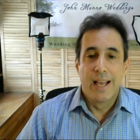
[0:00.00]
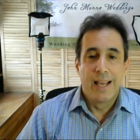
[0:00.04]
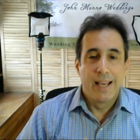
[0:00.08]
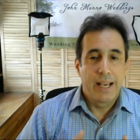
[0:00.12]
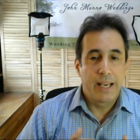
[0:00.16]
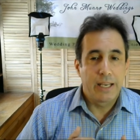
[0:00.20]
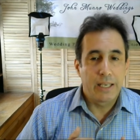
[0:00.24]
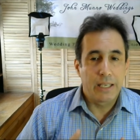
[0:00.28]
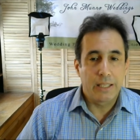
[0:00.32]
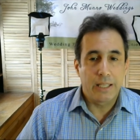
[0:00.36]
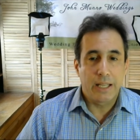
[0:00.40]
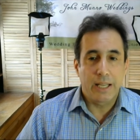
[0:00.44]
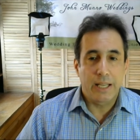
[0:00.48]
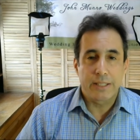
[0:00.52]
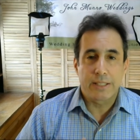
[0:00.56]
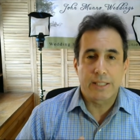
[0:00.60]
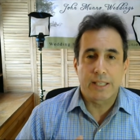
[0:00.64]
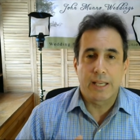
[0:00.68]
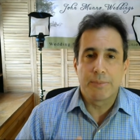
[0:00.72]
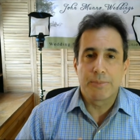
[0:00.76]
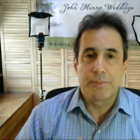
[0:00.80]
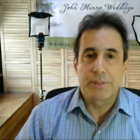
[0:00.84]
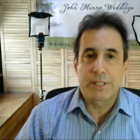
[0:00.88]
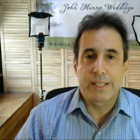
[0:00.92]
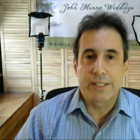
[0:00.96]
And a lot of
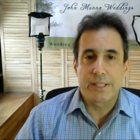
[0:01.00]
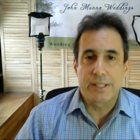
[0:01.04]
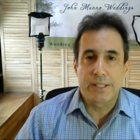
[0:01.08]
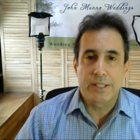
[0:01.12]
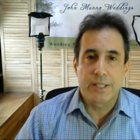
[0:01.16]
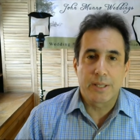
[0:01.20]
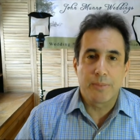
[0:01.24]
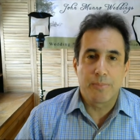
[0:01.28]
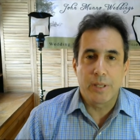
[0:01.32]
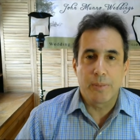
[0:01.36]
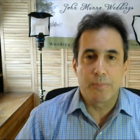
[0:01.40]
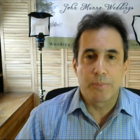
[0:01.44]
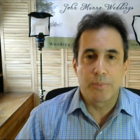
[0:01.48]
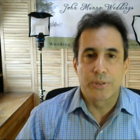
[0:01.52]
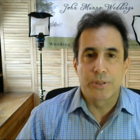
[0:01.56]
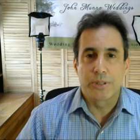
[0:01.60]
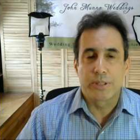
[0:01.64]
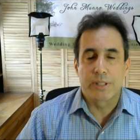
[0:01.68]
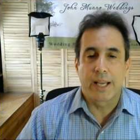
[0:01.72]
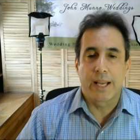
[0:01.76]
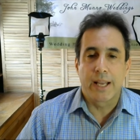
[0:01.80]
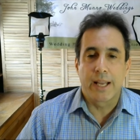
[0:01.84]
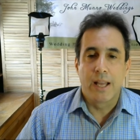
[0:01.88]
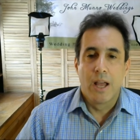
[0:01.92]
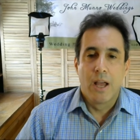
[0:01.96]
times I see people
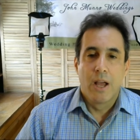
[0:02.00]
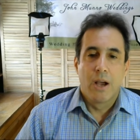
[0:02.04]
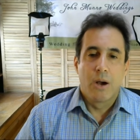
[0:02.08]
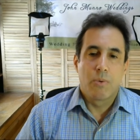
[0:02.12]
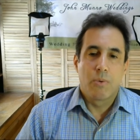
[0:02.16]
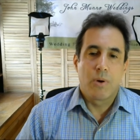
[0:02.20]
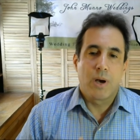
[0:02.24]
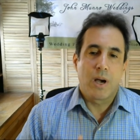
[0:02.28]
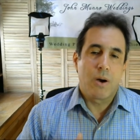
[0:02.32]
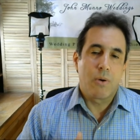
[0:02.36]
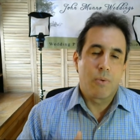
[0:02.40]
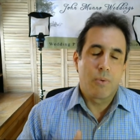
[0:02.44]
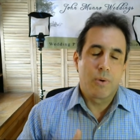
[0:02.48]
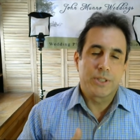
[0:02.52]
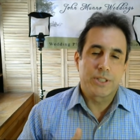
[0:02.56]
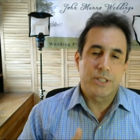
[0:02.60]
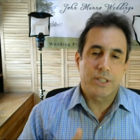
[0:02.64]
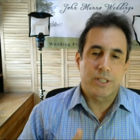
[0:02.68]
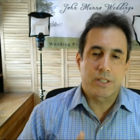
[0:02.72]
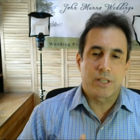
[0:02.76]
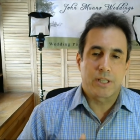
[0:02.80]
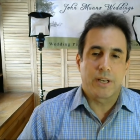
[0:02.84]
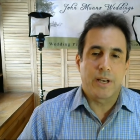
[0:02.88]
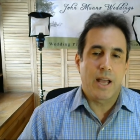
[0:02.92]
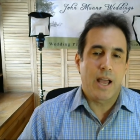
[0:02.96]
say, well, we're
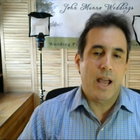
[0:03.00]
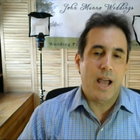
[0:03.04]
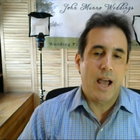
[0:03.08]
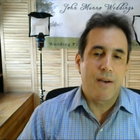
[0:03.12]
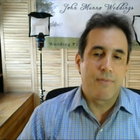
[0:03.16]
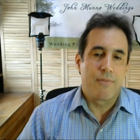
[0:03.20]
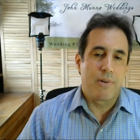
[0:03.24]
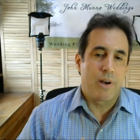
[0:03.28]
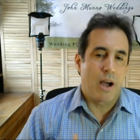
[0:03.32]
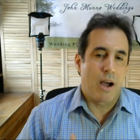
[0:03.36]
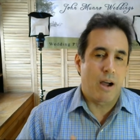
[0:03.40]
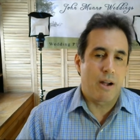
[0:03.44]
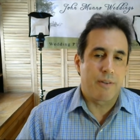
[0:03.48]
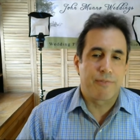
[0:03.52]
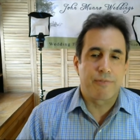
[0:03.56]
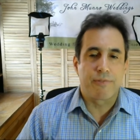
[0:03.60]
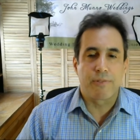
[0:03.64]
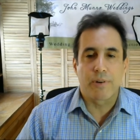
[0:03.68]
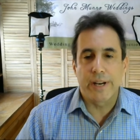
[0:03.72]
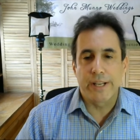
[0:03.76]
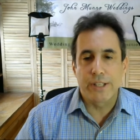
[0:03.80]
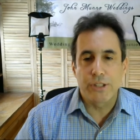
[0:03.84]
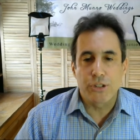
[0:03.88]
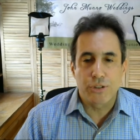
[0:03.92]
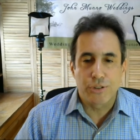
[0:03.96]
just going to have a
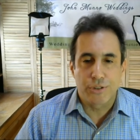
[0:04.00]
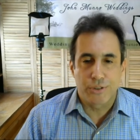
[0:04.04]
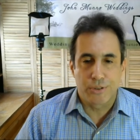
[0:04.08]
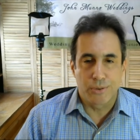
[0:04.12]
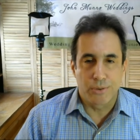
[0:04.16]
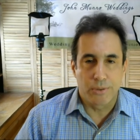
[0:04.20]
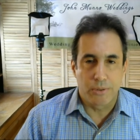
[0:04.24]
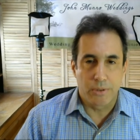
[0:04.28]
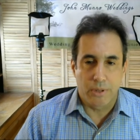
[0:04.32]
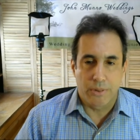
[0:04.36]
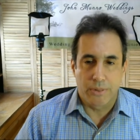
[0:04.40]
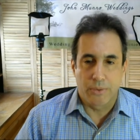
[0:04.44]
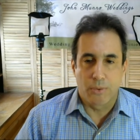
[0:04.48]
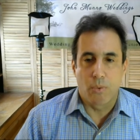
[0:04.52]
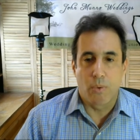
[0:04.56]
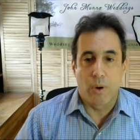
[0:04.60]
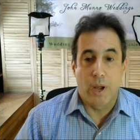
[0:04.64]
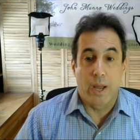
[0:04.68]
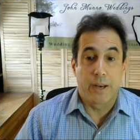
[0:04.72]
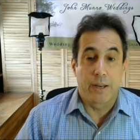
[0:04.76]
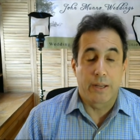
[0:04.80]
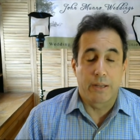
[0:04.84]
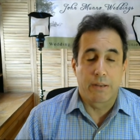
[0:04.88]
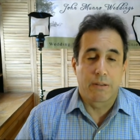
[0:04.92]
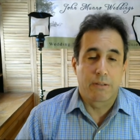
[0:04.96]
friend shoot the
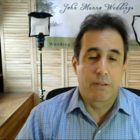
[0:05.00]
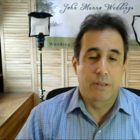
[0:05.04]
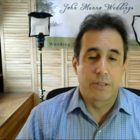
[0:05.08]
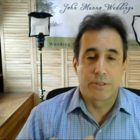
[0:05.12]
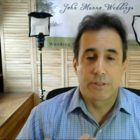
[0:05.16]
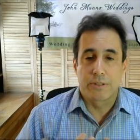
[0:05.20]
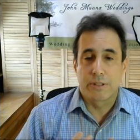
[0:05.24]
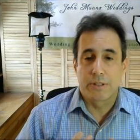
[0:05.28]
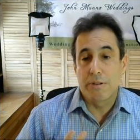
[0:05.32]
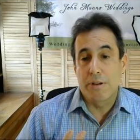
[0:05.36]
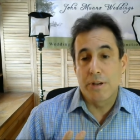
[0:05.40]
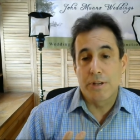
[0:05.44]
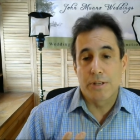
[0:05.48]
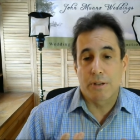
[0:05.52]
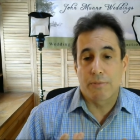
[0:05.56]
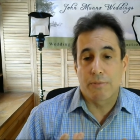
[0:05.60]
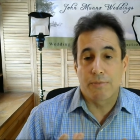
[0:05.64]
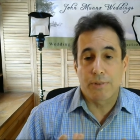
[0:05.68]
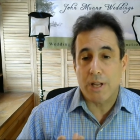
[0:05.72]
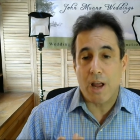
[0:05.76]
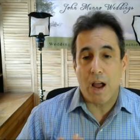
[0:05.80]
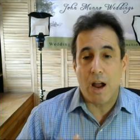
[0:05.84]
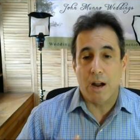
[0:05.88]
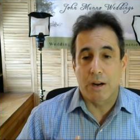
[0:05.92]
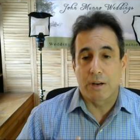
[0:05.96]
wedding because he's a
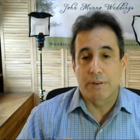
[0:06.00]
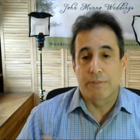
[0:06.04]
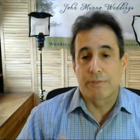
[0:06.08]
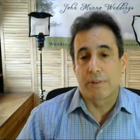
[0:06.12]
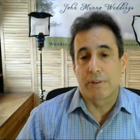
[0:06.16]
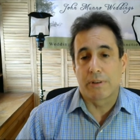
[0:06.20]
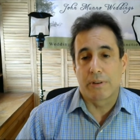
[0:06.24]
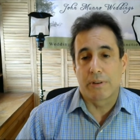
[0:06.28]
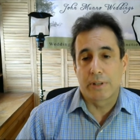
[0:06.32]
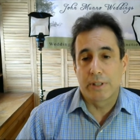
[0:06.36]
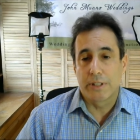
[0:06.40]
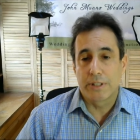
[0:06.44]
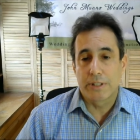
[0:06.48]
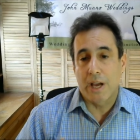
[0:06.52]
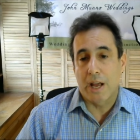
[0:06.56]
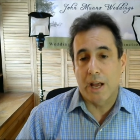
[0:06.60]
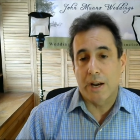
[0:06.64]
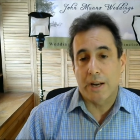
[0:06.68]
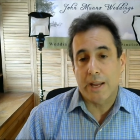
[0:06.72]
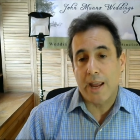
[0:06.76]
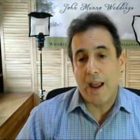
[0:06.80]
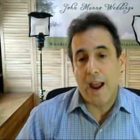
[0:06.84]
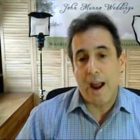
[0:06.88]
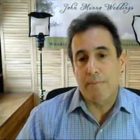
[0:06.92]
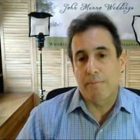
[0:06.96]
photographer. He's got a
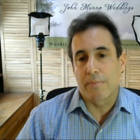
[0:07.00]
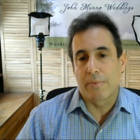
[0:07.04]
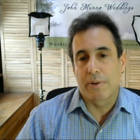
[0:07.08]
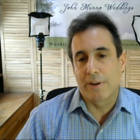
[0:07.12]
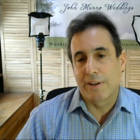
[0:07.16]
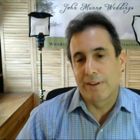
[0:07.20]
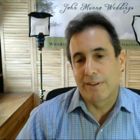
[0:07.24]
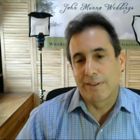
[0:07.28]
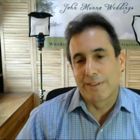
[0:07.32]
camera.